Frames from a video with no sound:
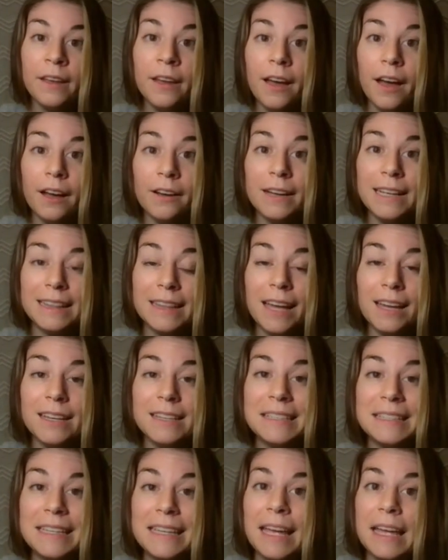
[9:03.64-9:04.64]
All right, that
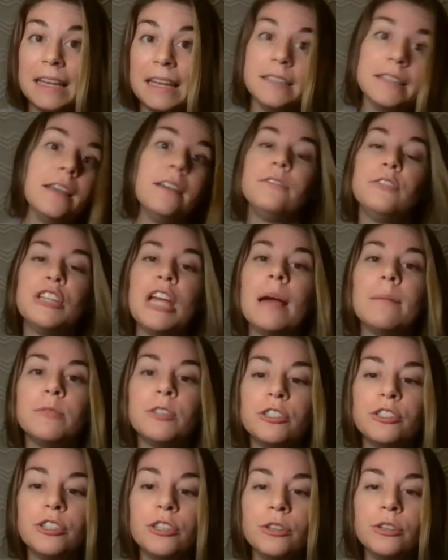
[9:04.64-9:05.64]
is the end of
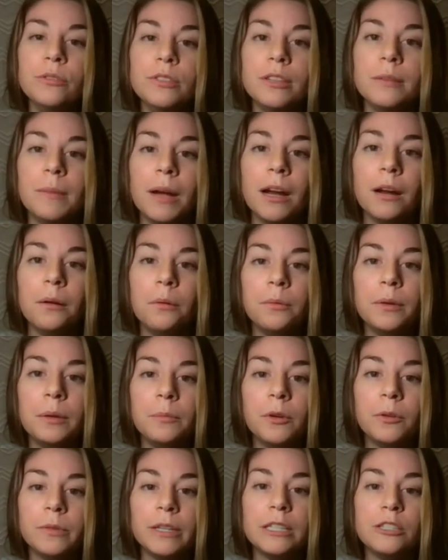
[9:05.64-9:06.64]
Chapter 2. Tomorrow we
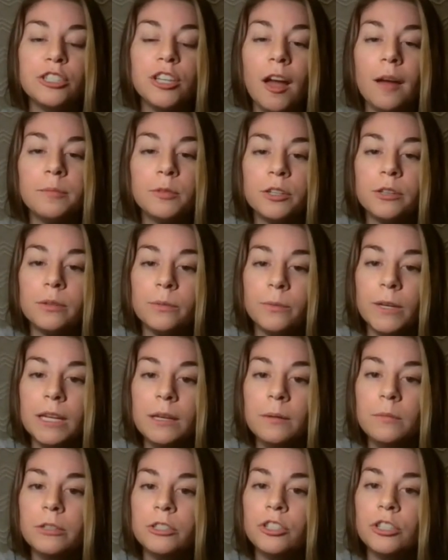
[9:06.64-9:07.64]
will read Chapter
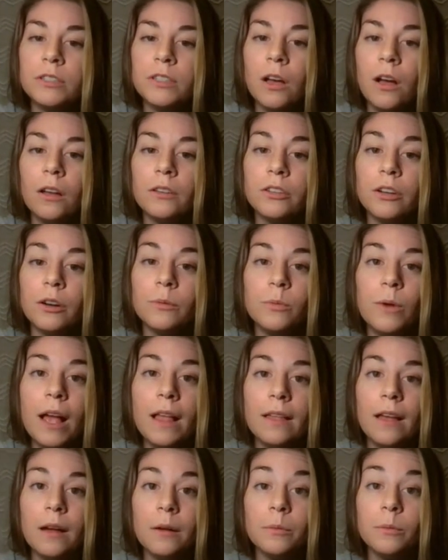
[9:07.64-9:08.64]
3, which is called
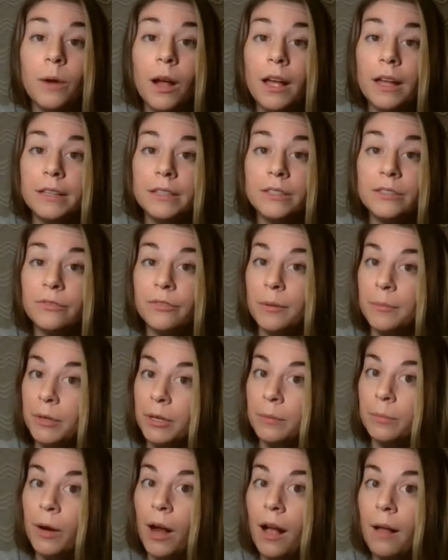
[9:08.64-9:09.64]
Aurella Runs from
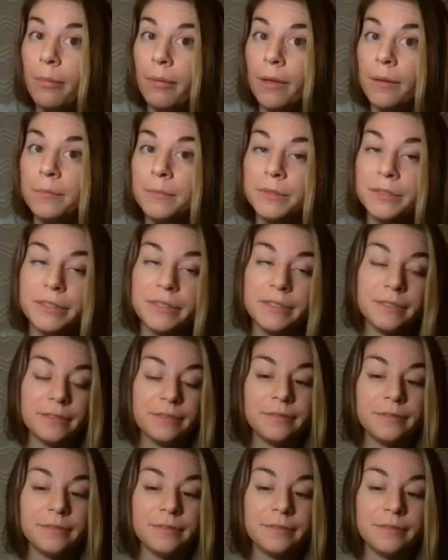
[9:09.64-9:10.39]
Her Problems.